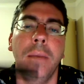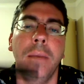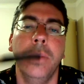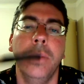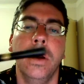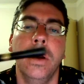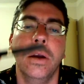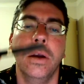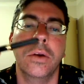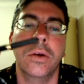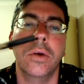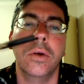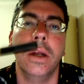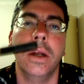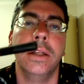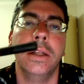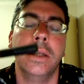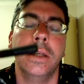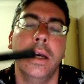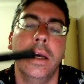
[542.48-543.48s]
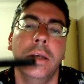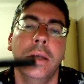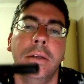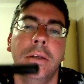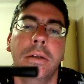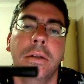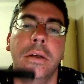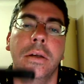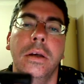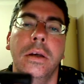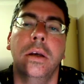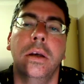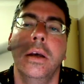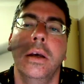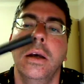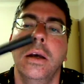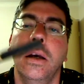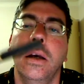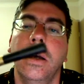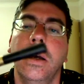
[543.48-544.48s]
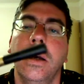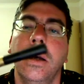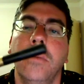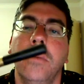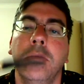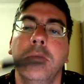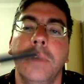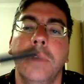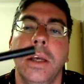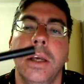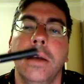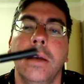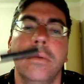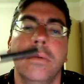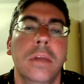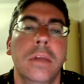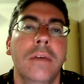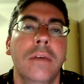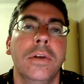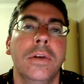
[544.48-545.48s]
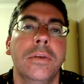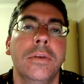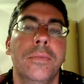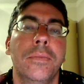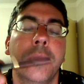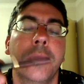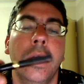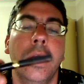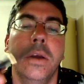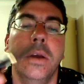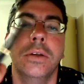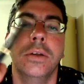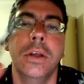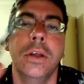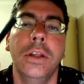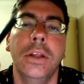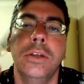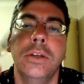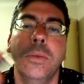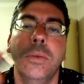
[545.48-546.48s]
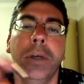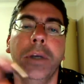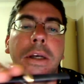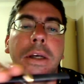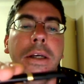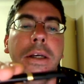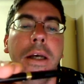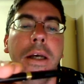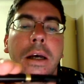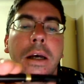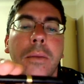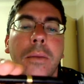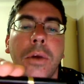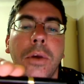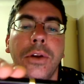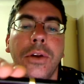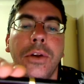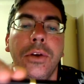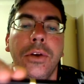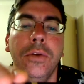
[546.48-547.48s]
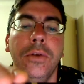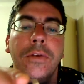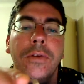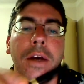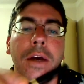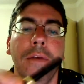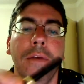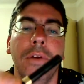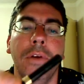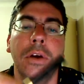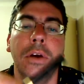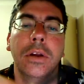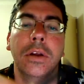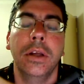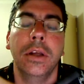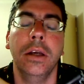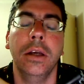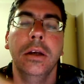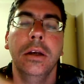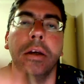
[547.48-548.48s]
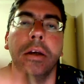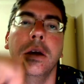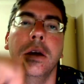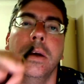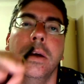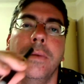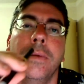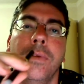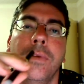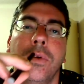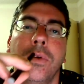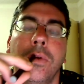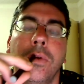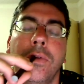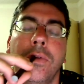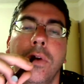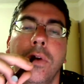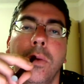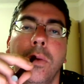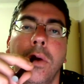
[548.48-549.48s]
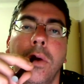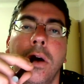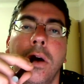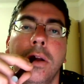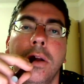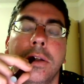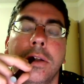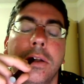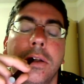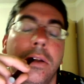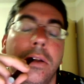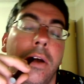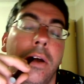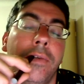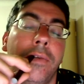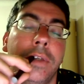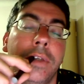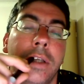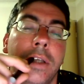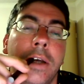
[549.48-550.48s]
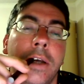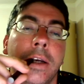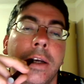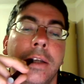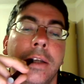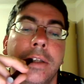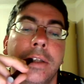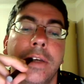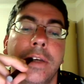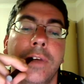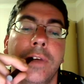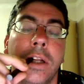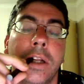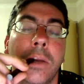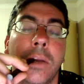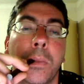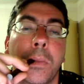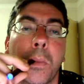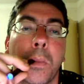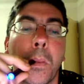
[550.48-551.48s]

vapor, great taste. Yeah, love it. So this will be my new favourite, I think, for a while, until obviously I get sick of it.